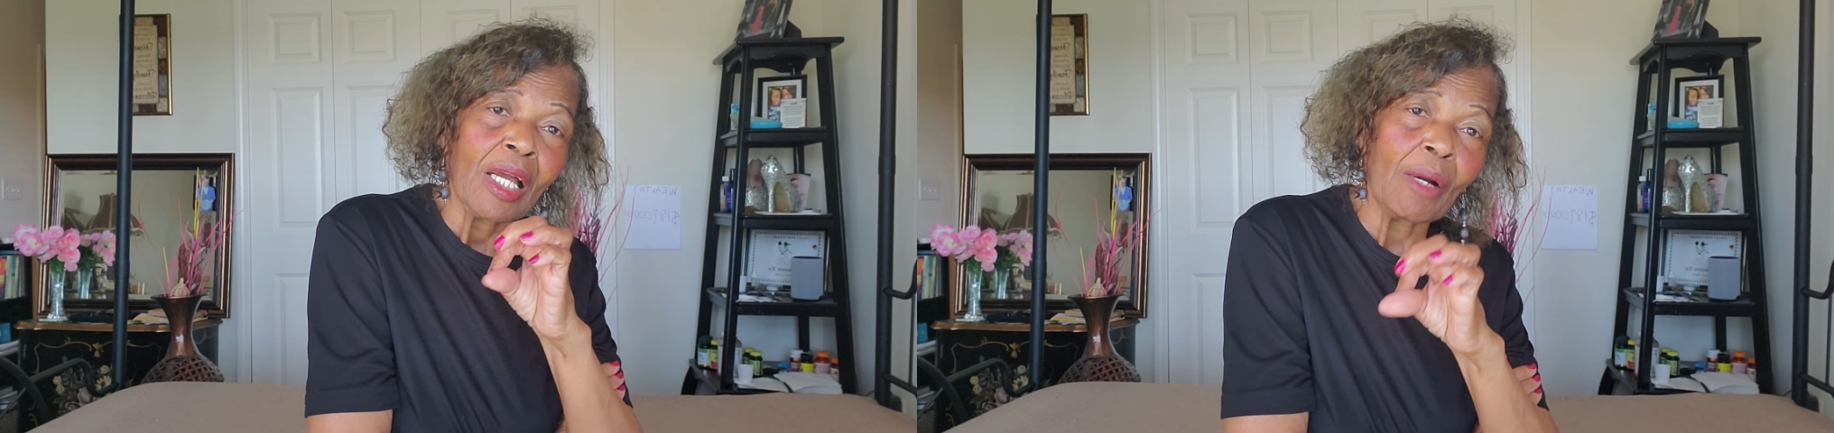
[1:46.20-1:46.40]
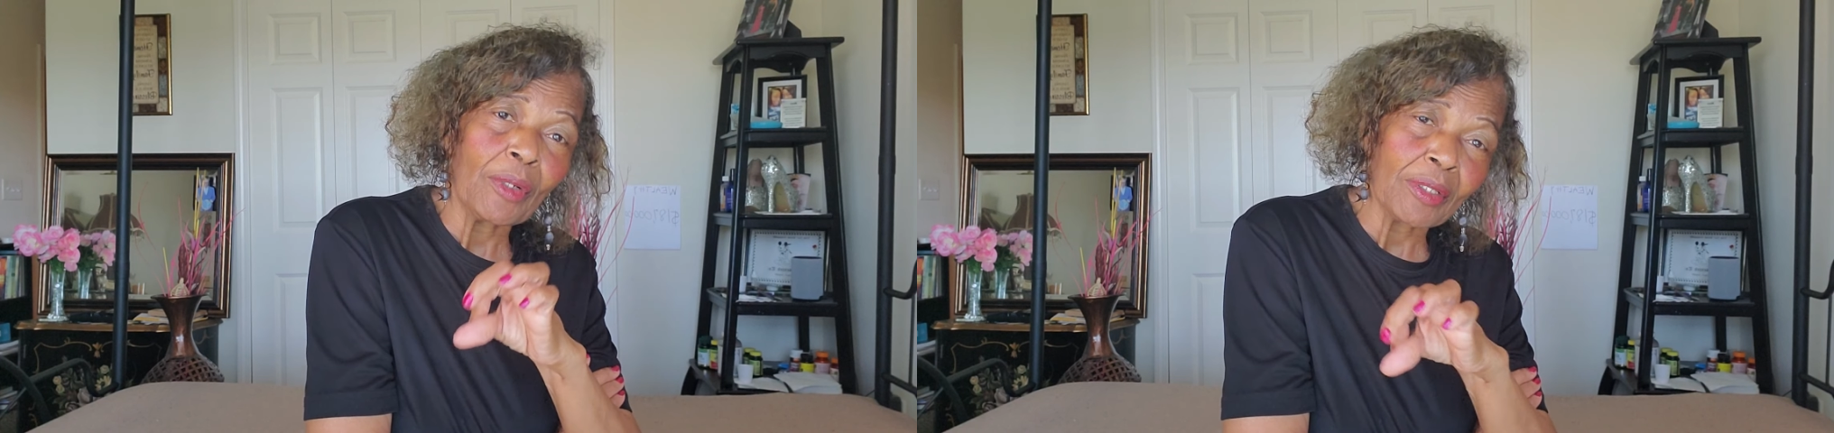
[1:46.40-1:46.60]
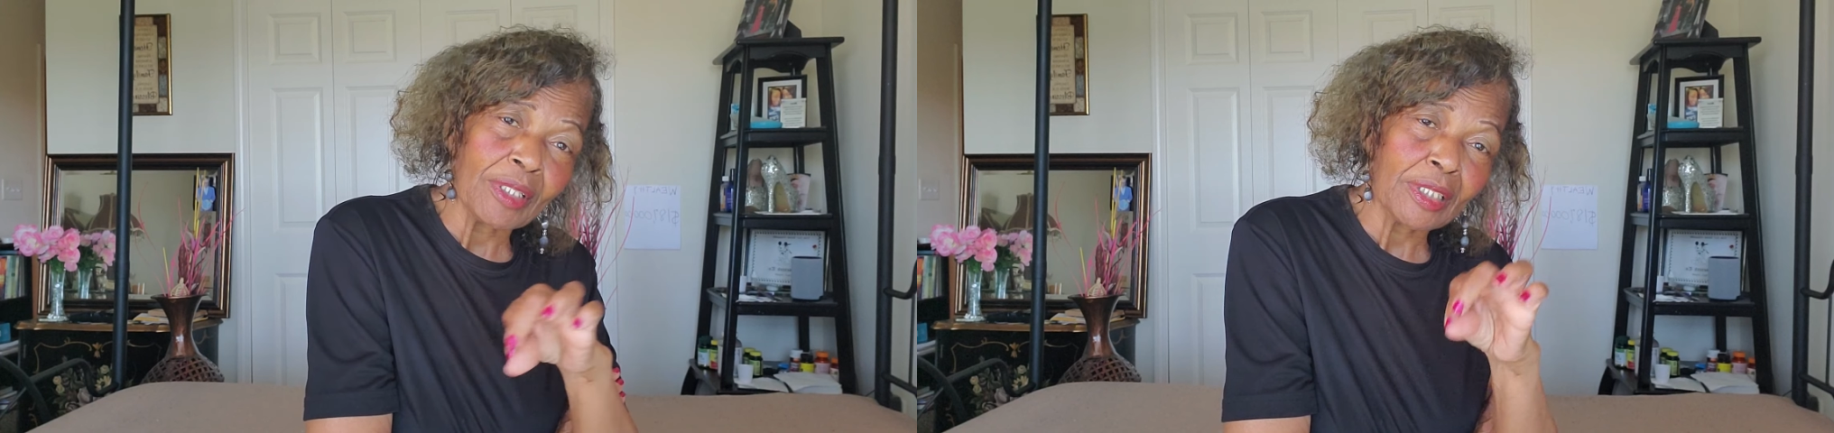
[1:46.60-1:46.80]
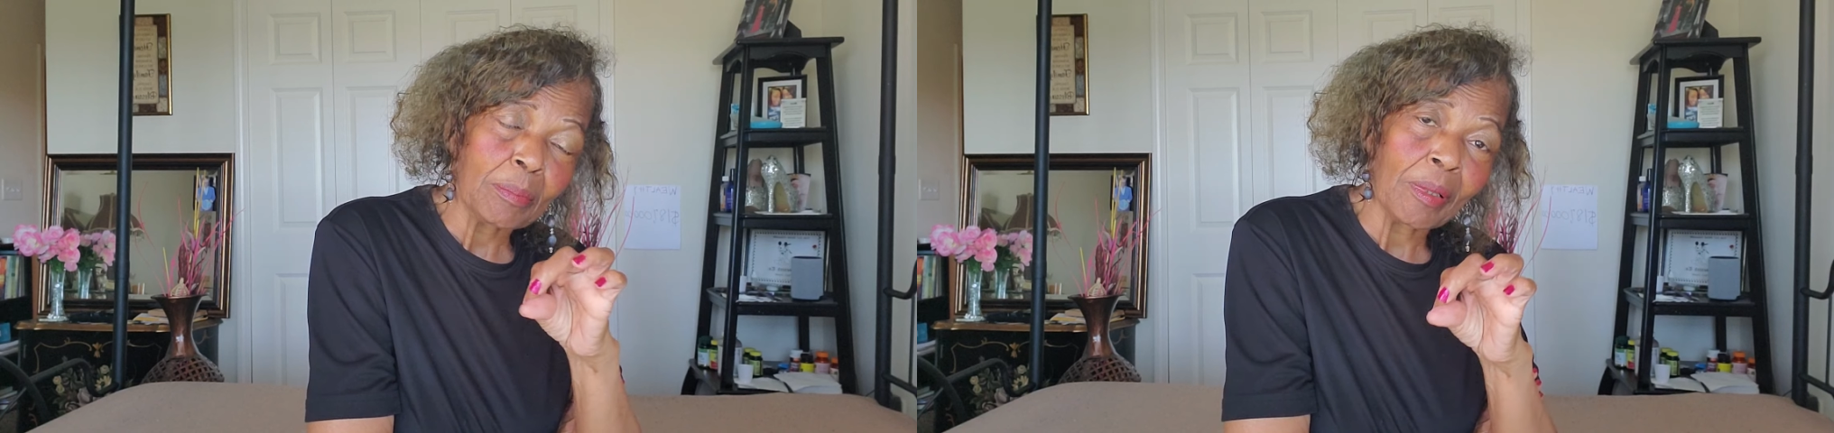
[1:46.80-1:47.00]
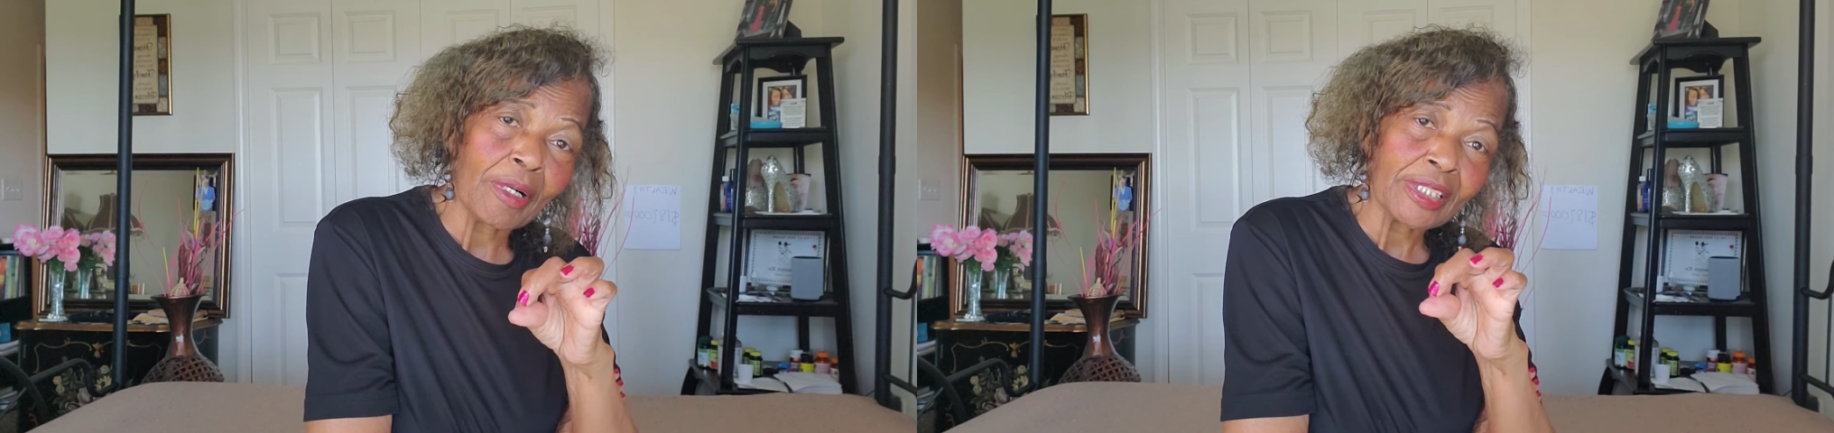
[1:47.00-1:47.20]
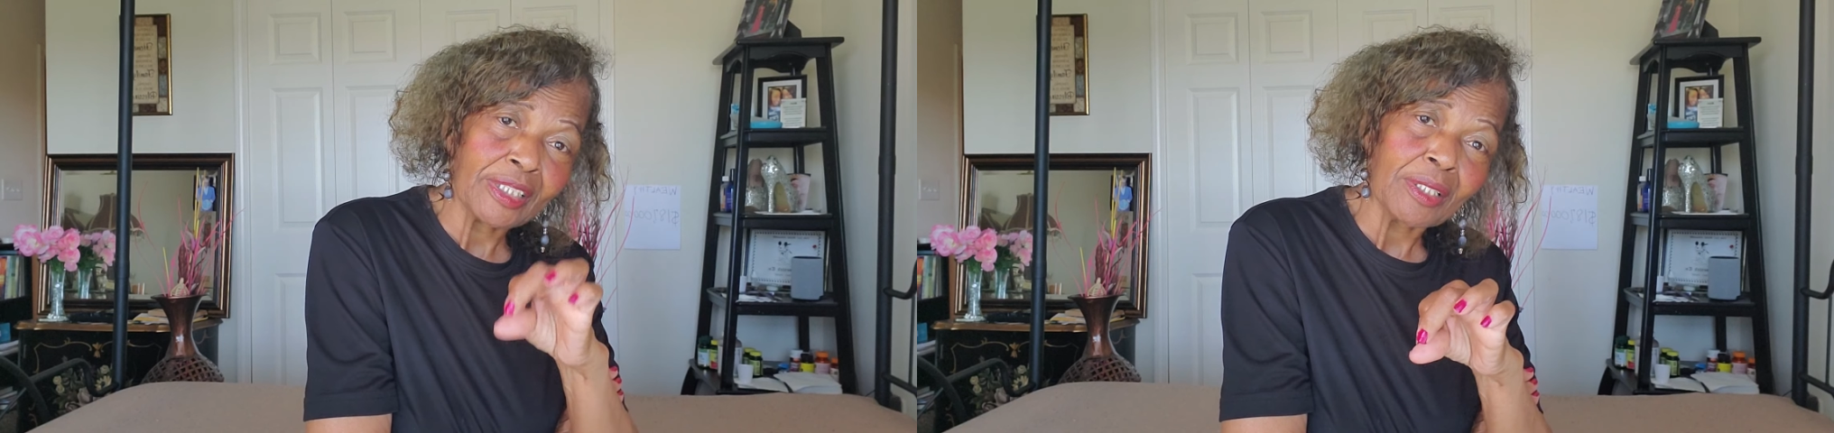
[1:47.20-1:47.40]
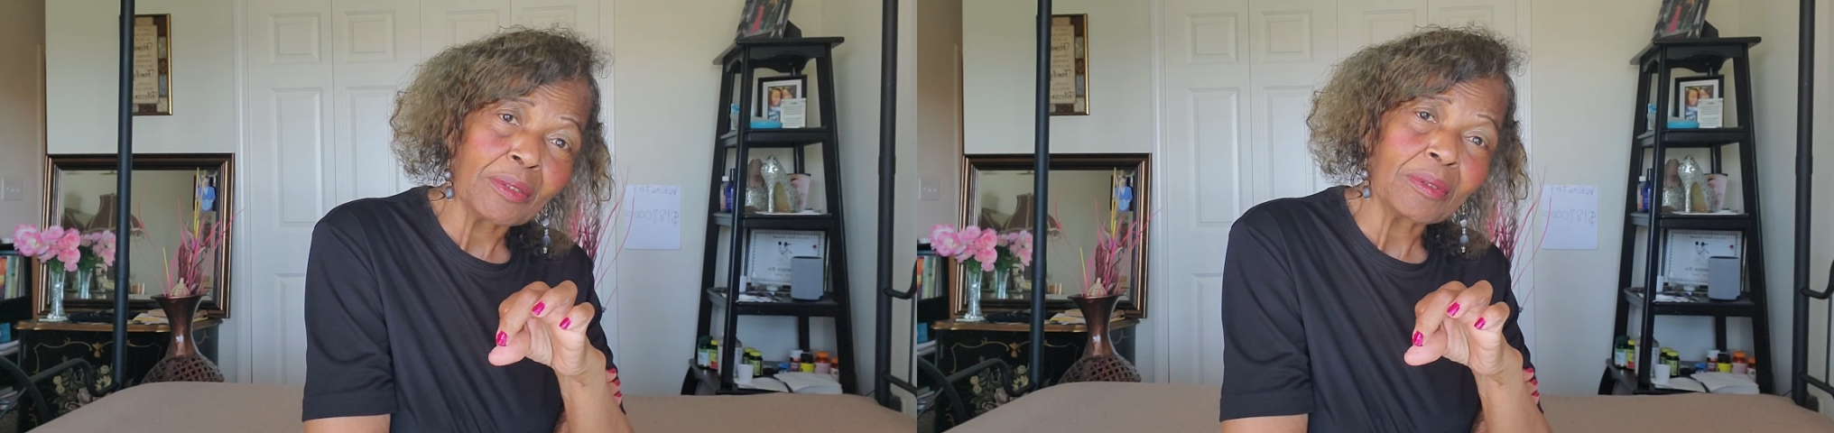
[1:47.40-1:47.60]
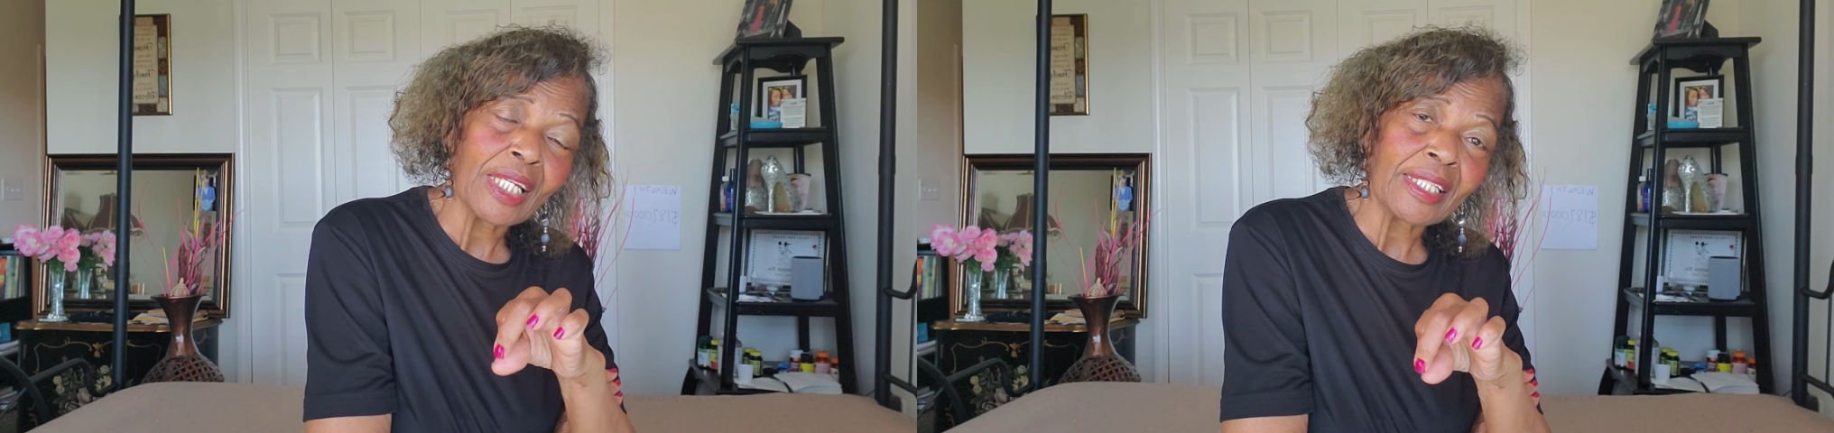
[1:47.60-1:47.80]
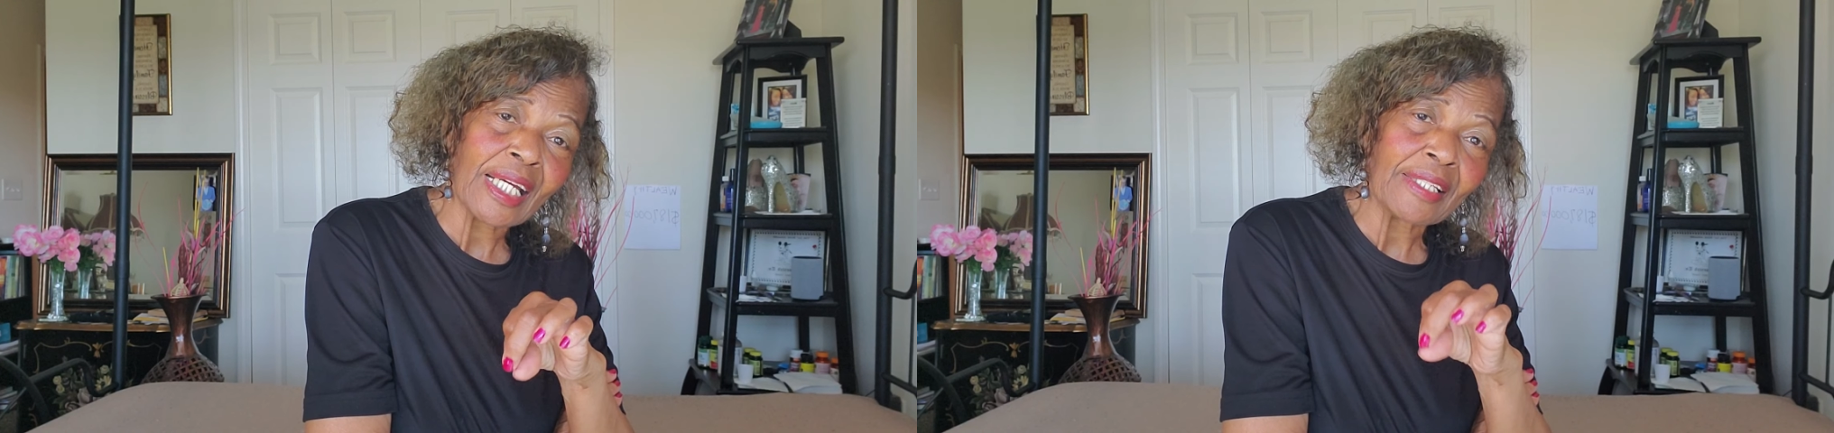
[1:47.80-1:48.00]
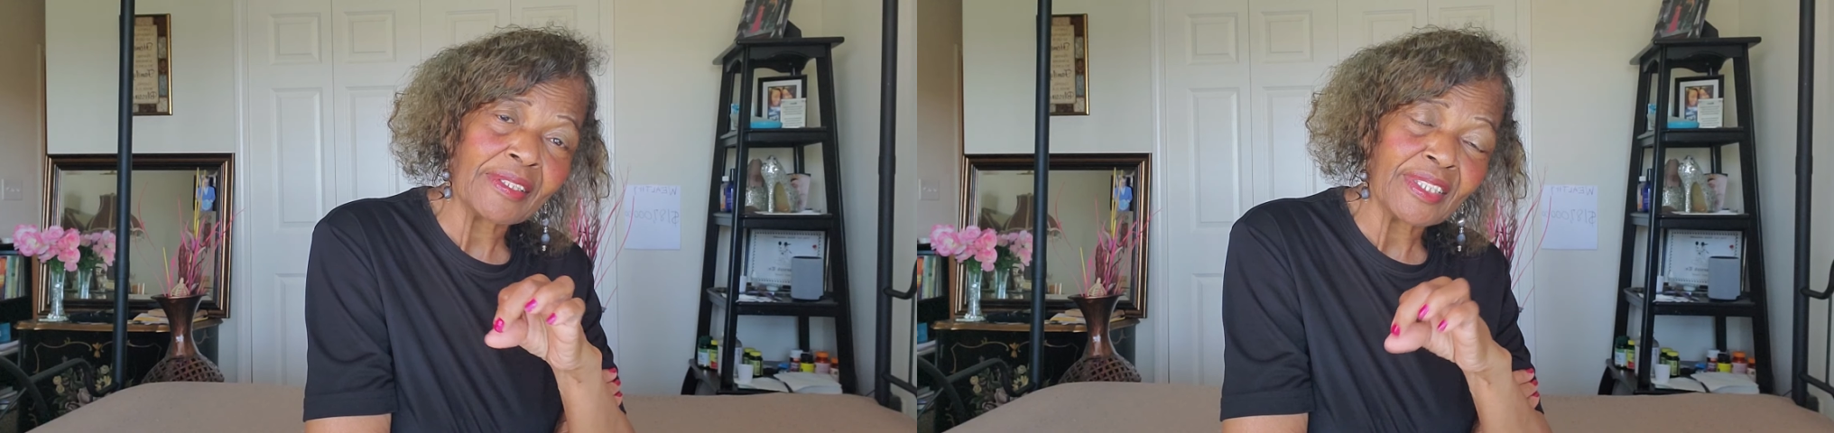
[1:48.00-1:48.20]
I went on into part two and
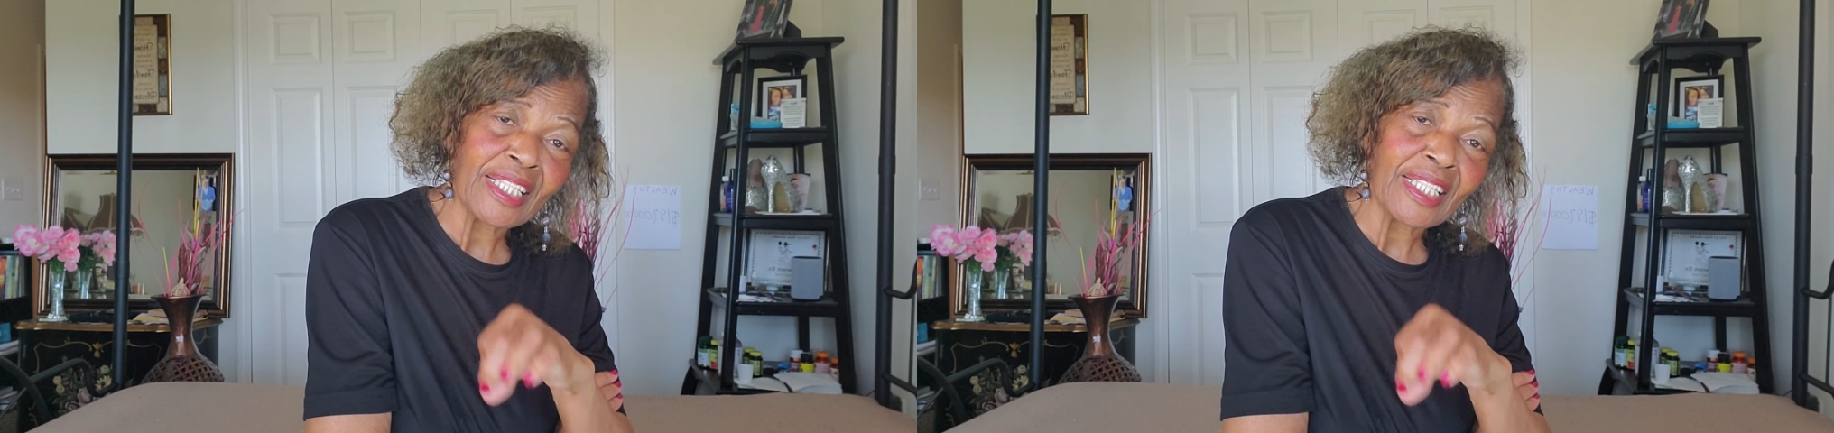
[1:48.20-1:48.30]
I